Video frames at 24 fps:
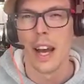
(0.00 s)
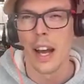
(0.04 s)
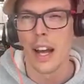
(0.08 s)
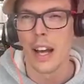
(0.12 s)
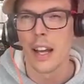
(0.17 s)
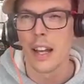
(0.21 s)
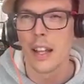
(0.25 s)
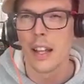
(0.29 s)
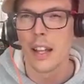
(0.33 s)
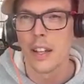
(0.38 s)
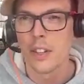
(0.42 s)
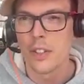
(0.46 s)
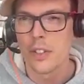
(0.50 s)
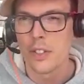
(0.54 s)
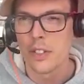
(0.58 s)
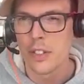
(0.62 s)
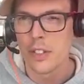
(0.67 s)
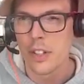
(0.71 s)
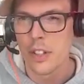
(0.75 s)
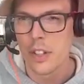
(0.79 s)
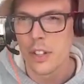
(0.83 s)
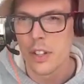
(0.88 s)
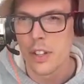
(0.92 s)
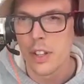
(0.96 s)

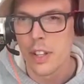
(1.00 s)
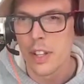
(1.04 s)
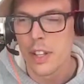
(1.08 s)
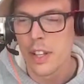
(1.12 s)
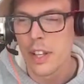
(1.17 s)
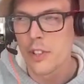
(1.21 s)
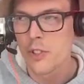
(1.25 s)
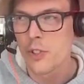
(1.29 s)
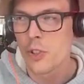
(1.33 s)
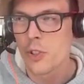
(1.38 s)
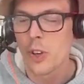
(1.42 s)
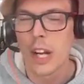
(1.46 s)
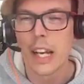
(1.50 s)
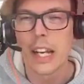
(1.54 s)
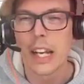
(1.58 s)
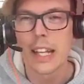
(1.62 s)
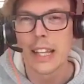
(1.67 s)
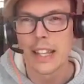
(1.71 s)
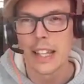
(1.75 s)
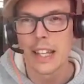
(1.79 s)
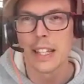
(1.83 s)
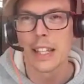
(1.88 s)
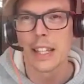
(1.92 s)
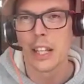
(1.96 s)
Is there
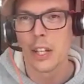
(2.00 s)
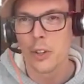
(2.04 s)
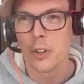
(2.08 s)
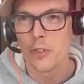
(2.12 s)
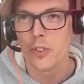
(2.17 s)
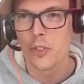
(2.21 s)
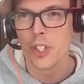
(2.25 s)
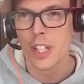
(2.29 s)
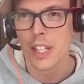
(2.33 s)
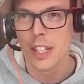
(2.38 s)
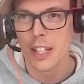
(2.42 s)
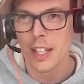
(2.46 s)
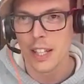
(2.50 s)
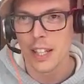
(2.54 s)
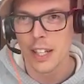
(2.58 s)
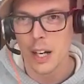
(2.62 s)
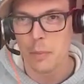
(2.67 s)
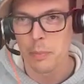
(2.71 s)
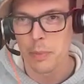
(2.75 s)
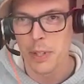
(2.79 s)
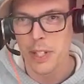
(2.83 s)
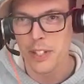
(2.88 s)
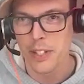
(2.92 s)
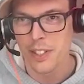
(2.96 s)
anything that you've seen that
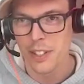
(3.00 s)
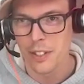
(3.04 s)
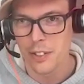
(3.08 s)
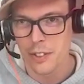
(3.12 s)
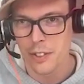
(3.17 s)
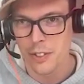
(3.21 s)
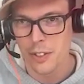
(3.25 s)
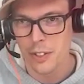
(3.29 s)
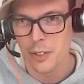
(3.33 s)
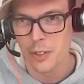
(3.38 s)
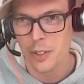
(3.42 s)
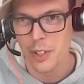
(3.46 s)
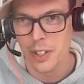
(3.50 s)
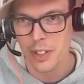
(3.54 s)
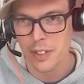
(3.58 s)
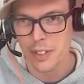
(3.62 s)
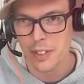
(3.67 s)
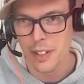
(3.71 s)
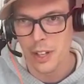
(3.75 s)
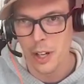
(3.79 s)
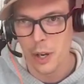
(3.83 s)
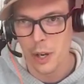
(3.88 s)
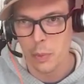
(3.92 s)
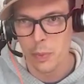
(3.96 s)
companies can do to
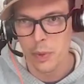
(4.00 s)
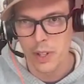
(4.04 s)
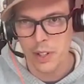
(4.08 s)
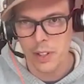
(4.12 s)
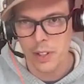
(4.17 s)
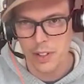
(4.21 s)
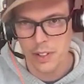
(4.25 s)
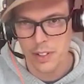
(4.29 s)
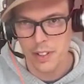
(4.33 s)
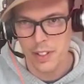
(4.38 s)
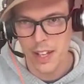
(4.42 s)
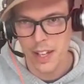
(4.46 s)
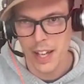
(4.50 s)
help with